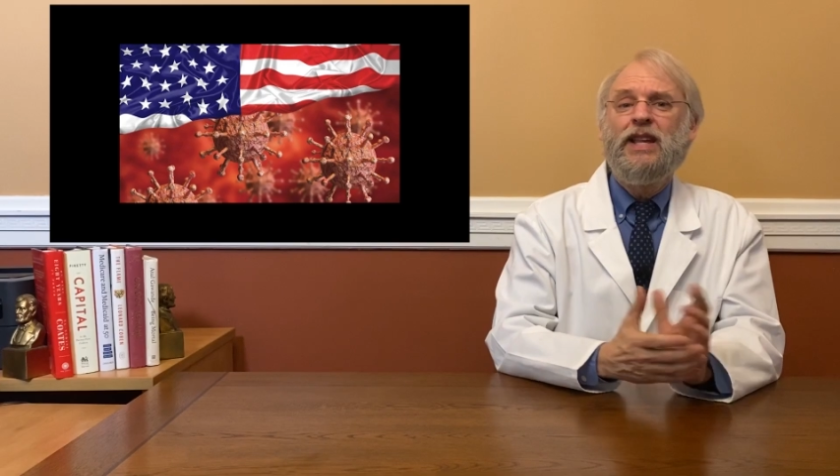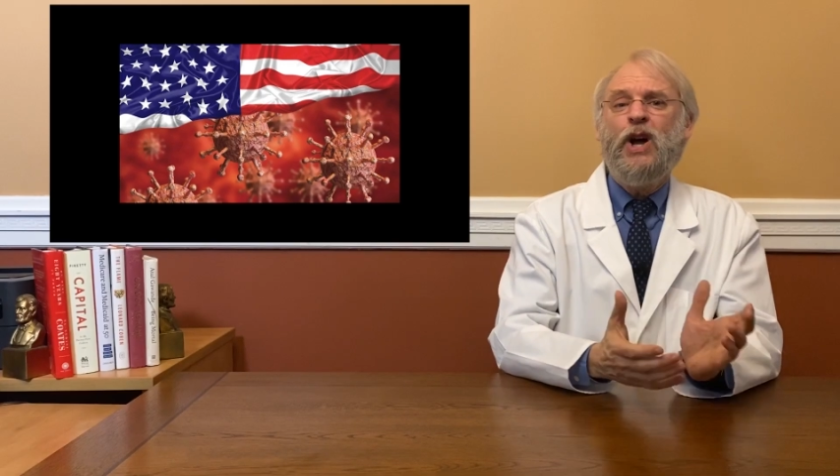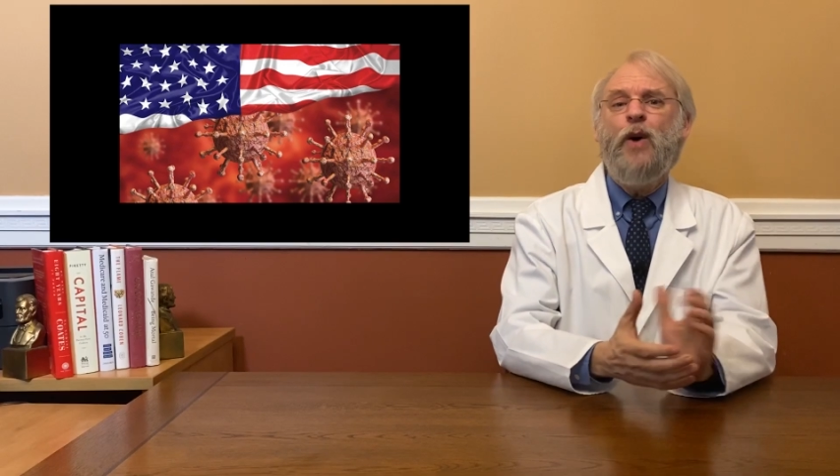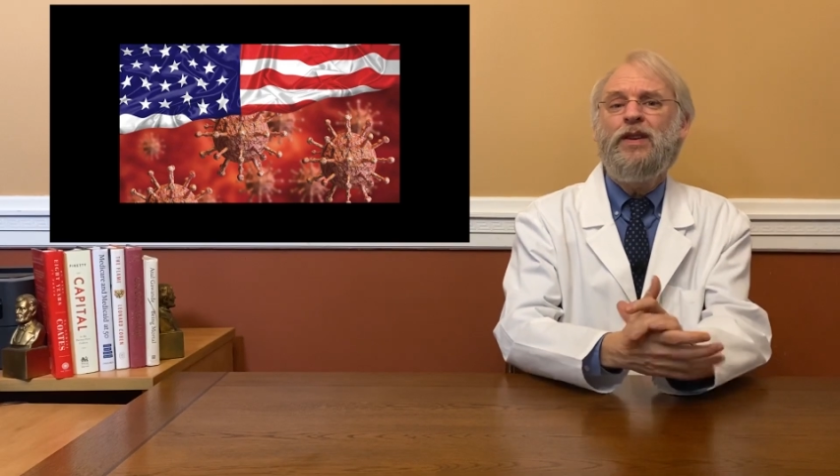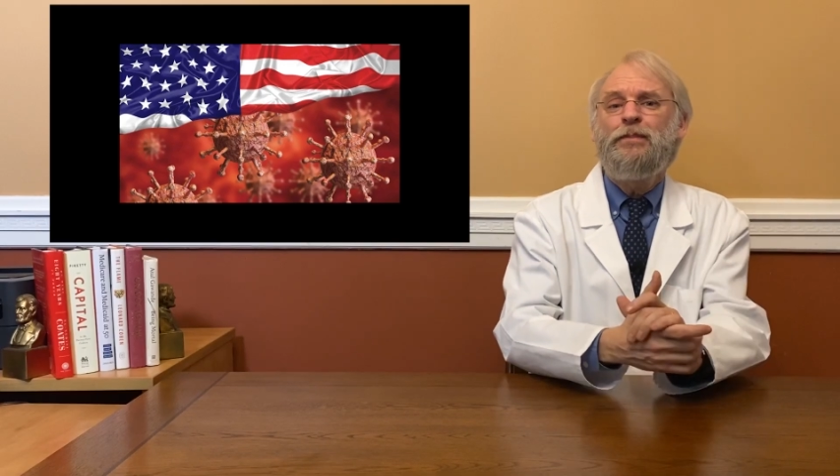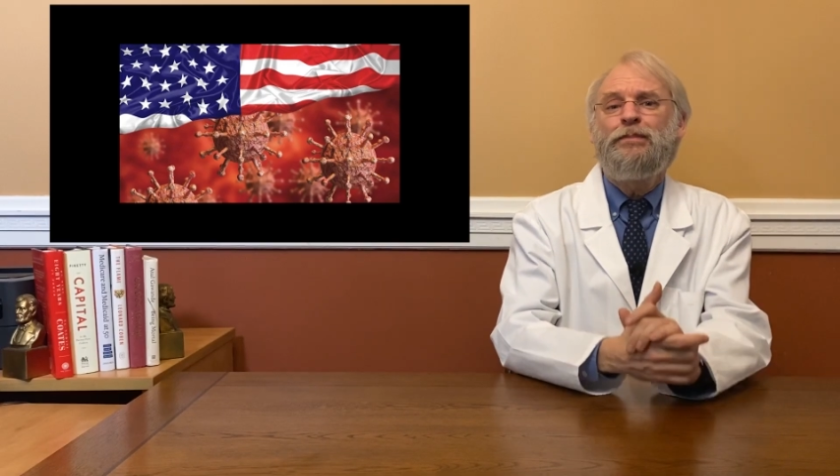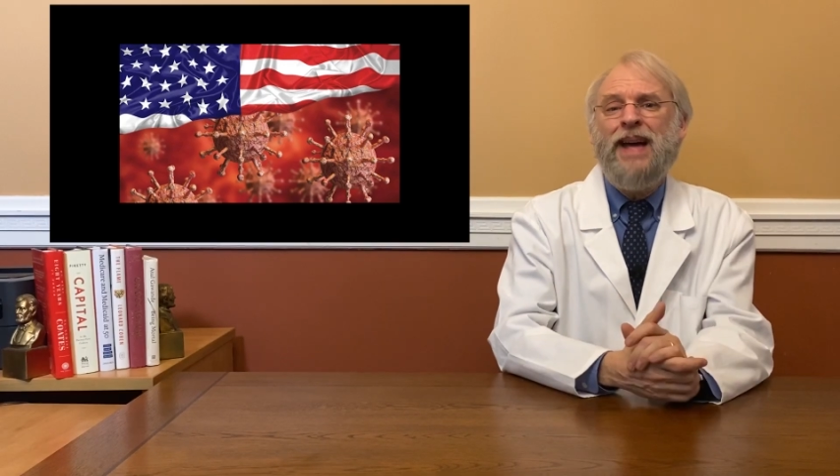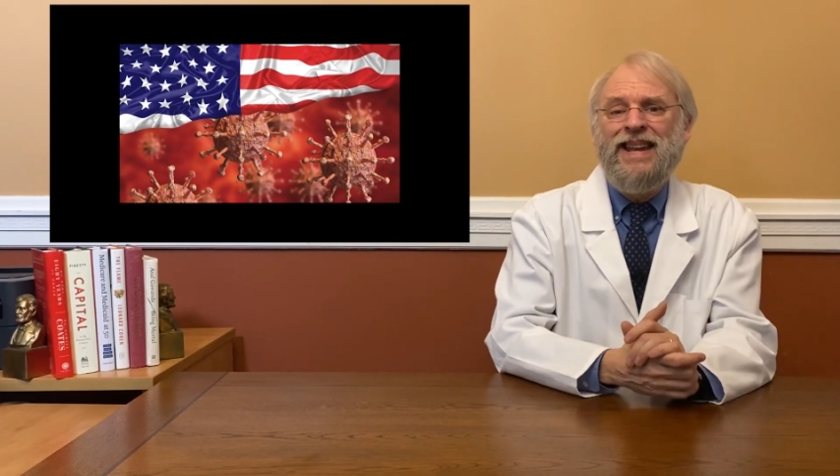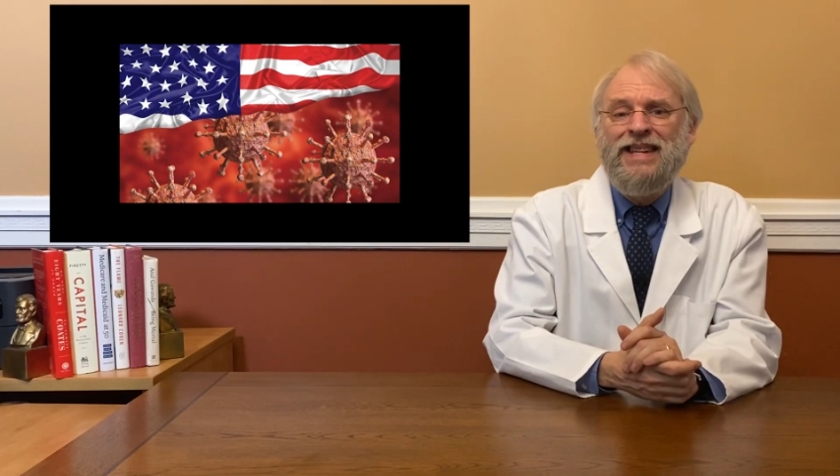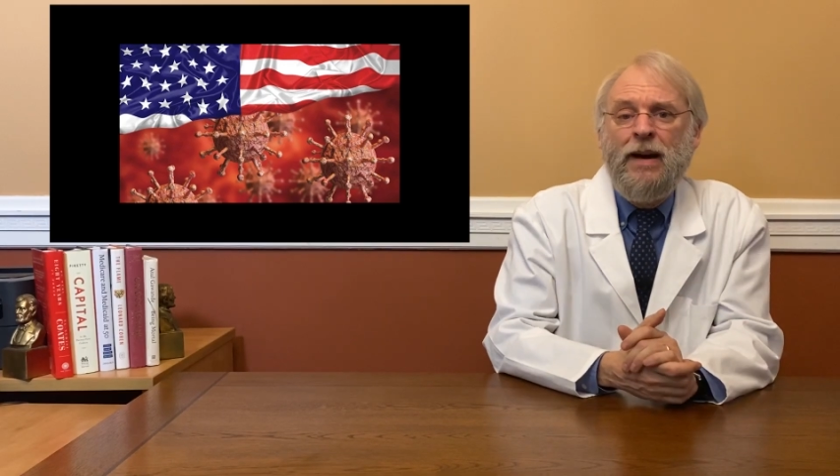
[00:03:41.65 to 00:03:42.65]
COVID
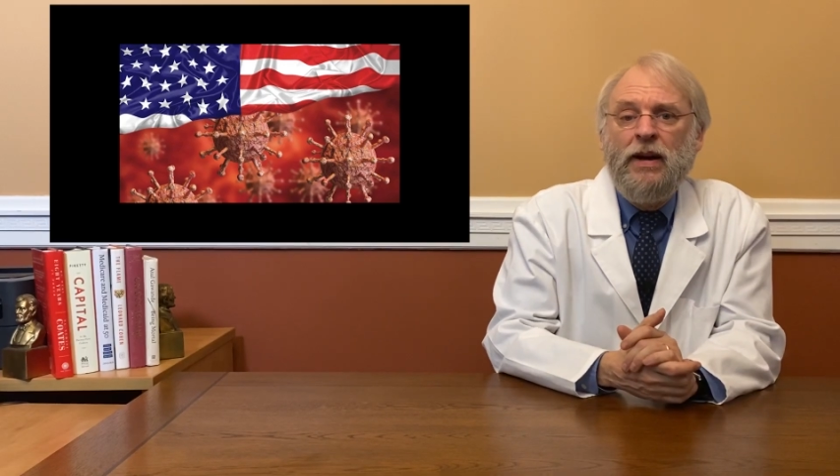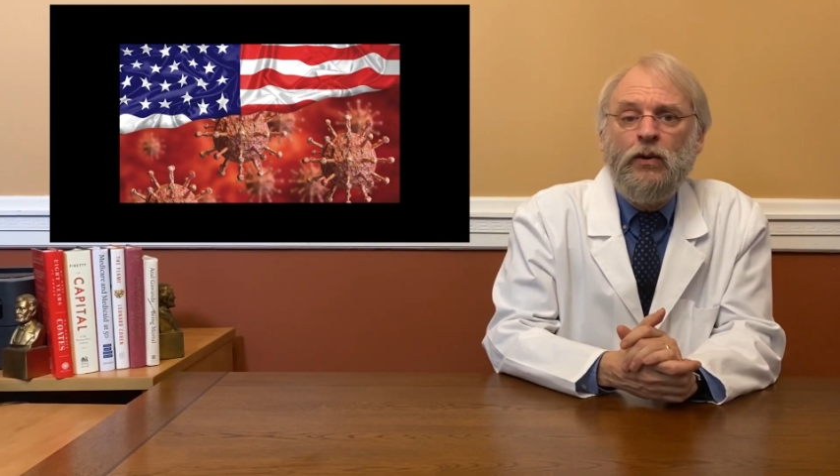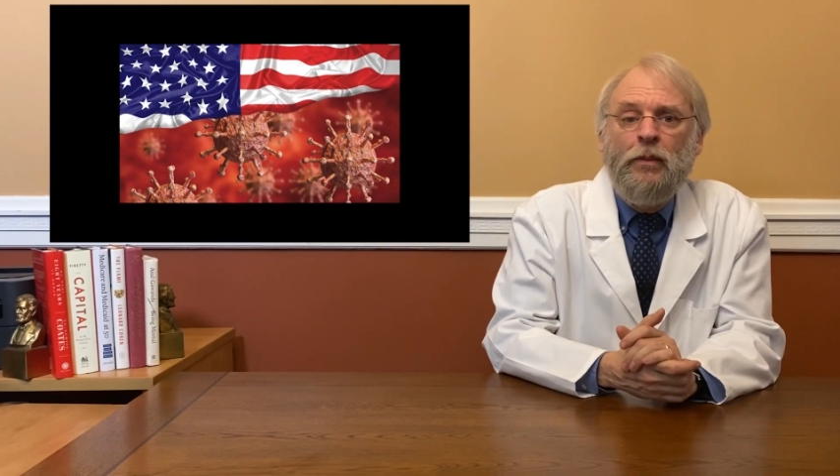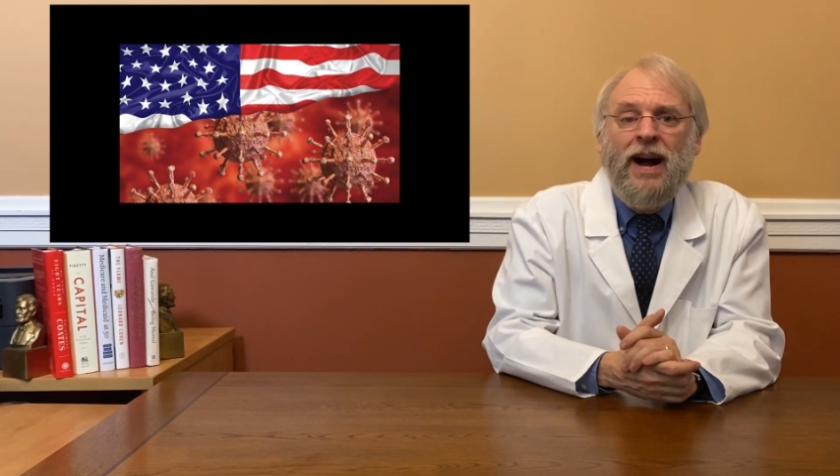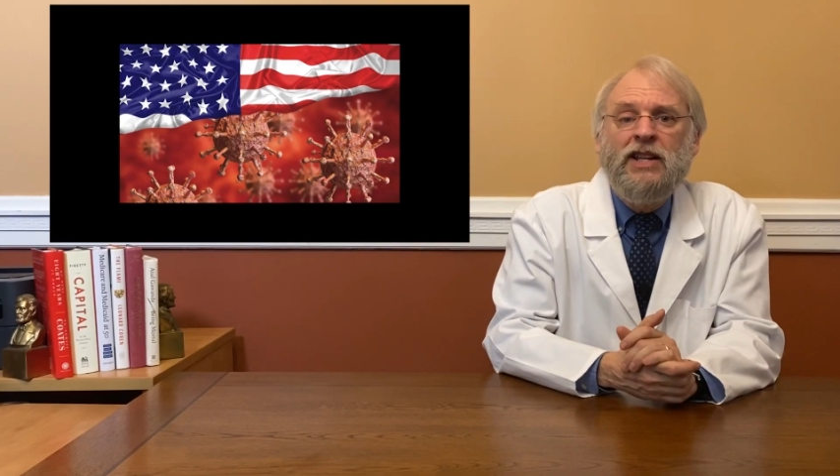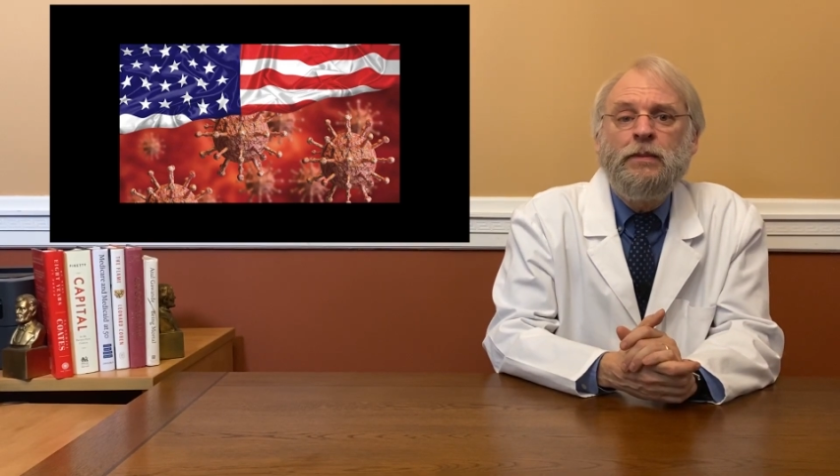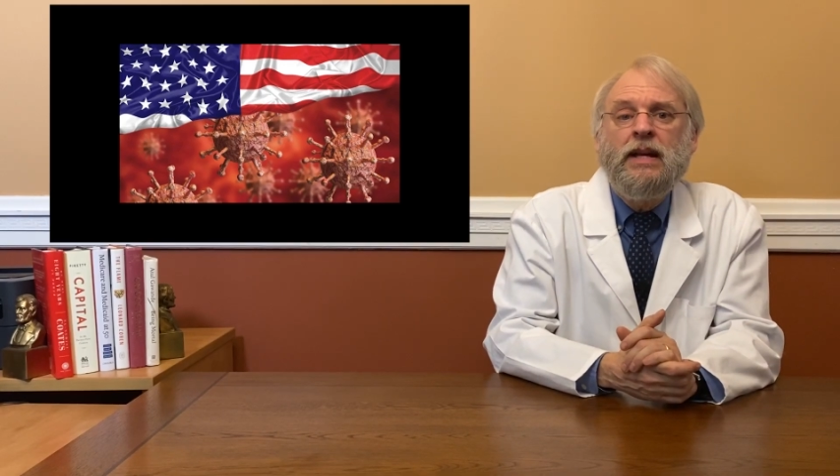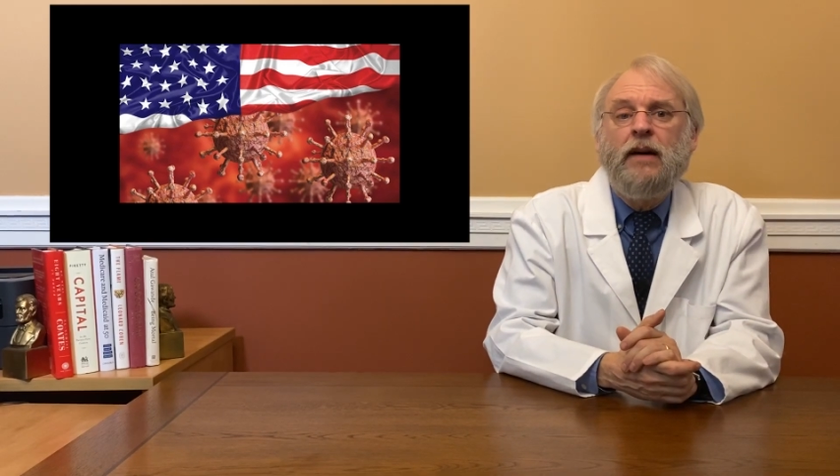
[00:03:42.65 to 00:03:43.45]
pandemic reminds me